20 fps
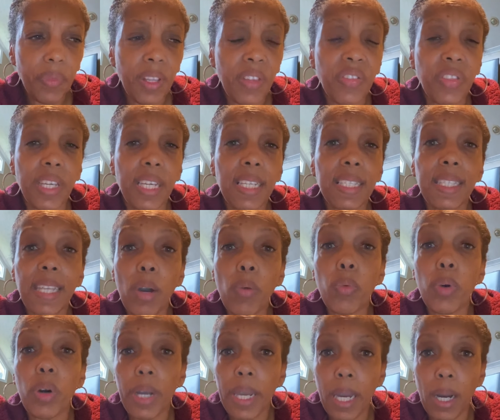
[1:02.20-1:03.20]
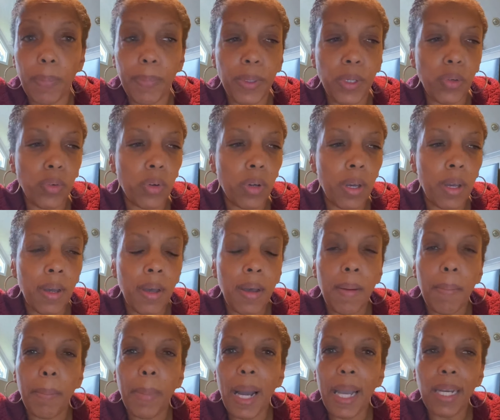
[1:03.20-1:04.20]
things that will help you.
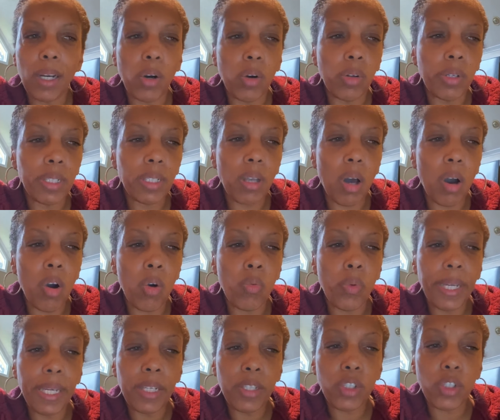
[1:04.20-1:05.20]
My goal is always